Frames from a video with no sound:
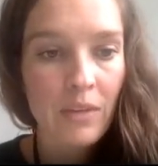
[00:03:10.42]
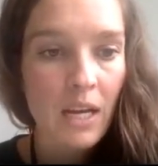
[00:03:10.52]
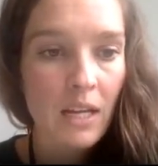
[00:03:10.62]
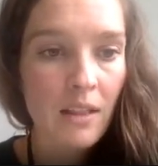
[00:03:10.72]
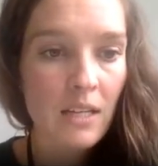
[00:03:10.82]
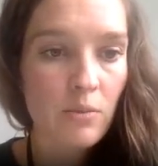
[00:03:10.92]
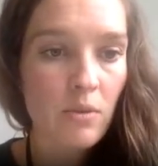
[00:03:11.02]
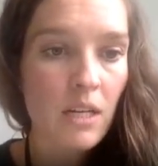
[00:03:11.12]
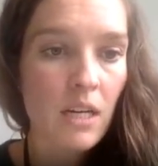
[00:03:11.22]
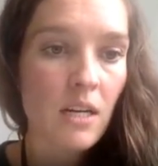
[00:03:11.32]
The last
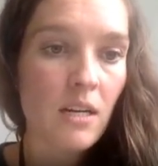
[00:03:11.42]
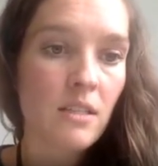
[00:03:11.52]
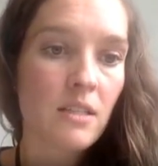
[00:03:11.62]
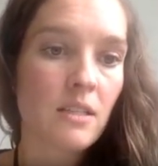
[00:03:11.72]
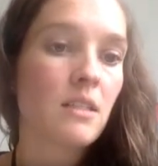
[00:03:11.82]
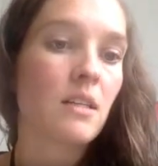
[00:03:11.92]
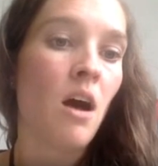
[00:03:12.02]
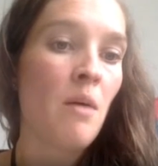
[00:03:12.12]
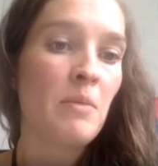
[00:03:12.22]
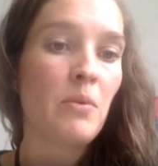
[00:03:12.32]
one here, this is the
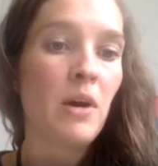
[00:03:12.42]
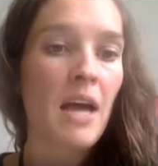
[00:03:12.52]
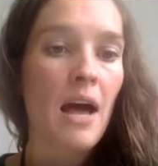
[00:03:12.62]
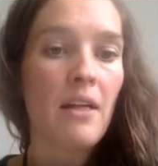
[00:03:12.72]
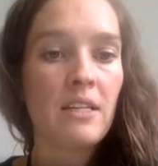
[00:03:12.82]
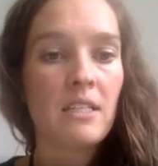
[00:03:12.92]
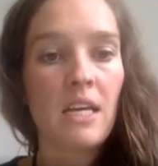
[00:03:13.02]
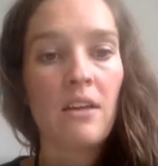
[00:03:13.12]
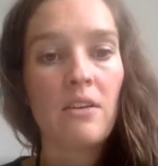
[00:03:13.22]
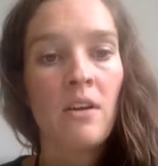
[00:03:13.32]
common one. Alan and
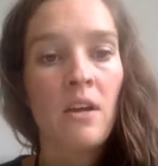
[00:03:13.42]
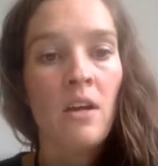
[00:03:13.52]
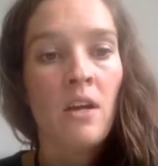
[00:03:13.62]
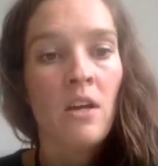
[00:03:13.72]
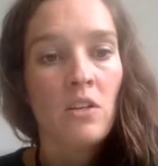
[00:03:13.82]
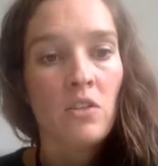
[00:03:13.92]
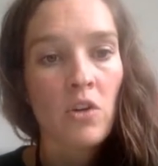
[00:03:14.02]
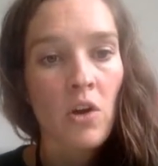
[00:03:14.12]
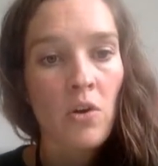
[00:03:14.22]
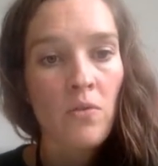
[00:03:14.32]
Taylor
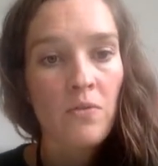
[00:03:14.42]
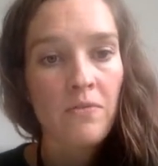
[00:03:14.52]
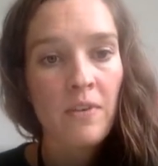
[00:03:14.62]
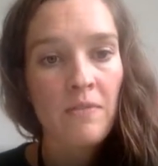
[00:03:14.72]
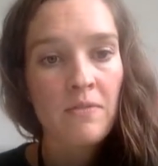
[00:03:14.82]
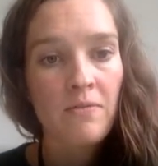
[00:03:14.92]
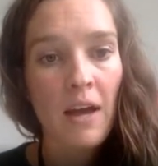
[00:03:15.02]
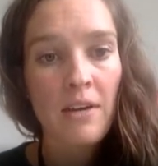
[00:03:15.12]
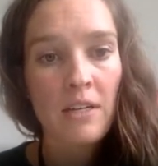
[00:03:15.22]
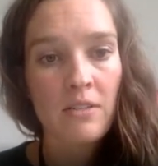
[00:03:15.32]
drove
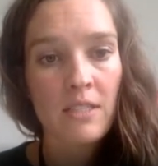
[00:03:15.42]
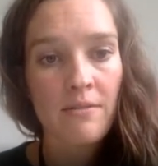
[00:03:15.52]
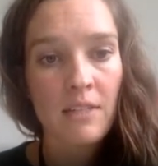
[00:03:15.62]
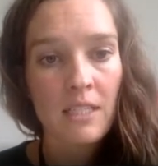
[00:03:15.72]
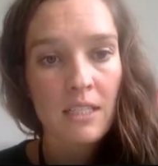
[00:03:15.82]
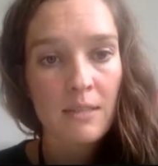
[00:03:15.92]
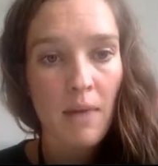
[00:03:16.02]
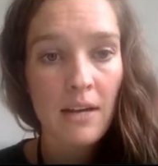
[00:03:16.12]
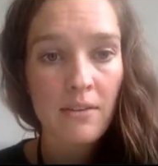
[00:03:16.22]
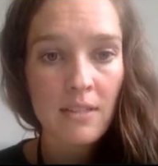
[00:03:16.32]
576
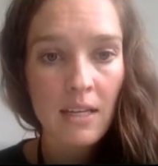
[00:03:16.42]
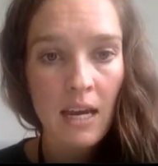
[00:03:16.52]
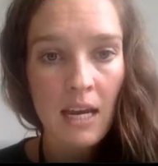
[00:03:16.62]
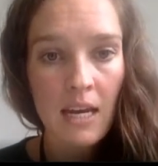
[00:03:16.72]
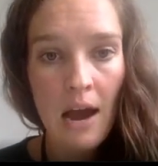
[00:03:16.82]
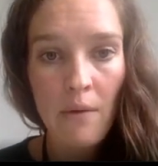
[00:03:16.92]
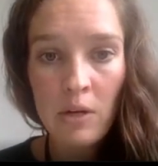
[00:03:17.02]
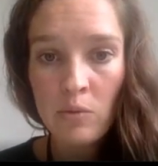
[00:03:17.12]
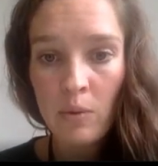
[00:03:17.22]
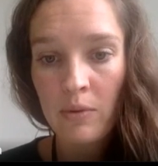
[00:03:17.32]
miles in 8
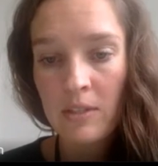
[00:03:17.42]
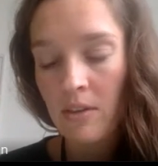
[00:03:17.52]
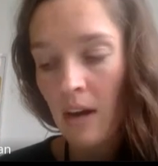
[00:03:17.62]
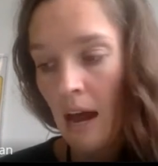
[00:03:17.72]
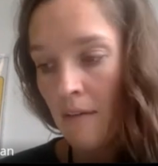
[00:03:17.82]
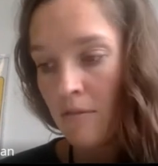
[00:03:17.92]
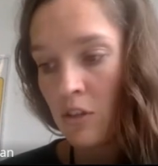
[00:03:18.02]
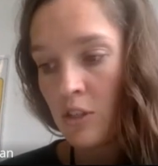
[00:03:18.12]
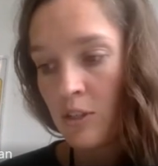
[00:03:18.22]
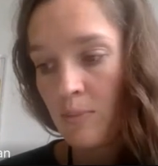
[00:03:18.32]
hours. What was their
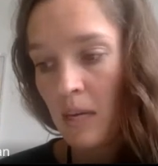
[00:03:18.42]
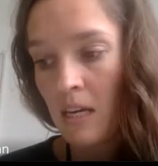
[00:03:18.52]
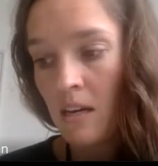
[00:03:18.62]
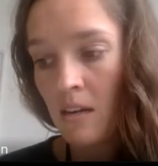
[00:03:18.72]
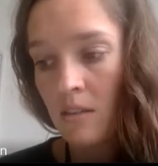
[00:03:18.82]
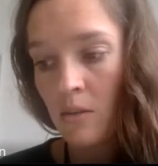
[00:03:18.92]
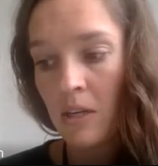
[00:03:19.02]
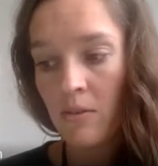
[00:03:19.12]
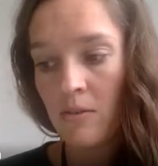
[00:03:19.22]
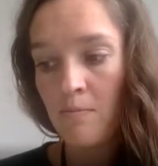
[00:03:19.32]
average speed? So we
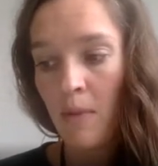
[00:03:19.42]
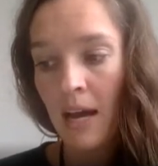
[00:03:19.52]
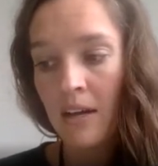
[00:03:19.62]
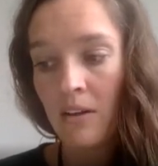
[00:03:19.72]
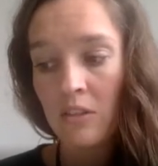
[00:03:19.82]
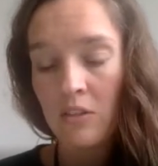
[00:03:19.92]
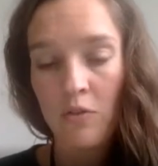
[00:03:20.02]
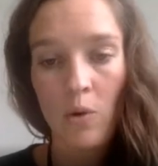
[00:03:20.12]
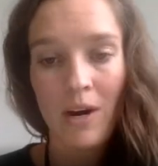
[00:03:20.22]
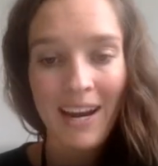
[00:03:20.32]
know miles
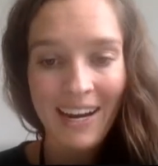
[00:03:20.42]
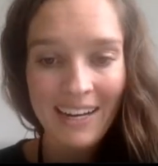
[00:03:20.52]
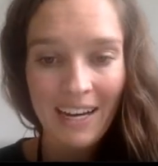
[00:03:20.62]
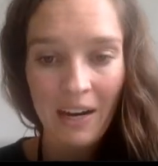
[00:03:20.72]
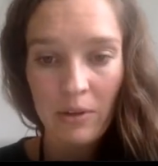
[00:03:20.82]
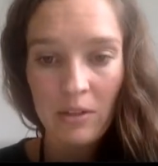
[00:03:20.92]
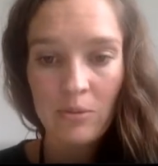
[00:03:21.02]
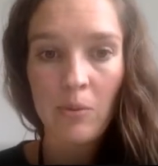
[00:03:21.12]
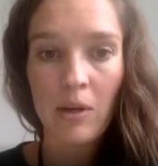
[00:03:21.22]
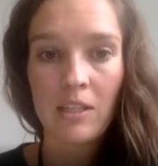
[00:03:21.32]
for 8 hours.
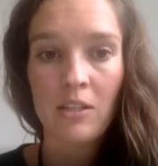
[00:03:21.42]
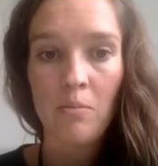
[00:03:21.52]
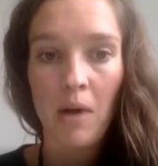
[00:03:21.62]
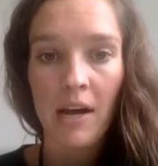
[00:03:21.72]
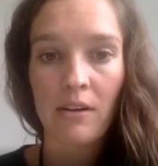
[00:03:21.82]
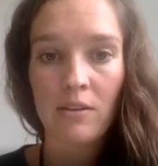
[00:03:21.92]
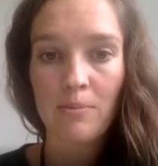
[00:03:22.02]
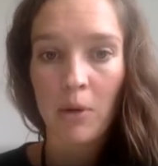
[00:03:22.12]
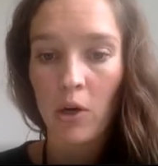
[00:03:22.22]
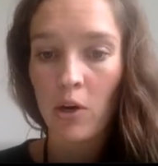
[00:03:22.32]
We want to know miles
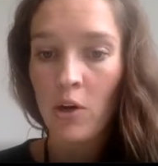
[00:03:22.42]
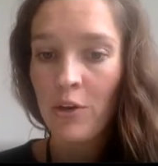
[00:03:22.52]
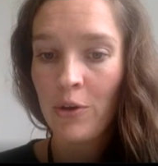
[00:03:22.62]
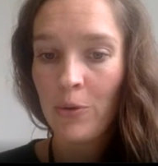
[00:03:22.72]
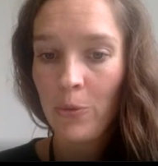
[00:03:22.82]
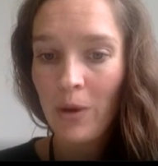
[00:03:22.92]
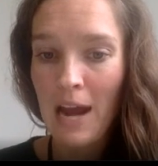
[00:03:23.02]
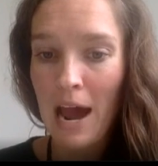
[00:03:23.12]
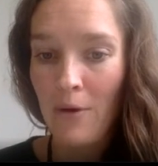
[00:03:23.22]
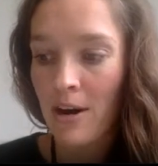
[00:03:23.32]
per 1
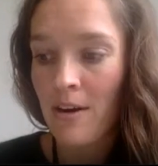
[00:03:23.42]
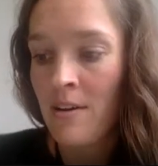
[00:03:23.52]
hour.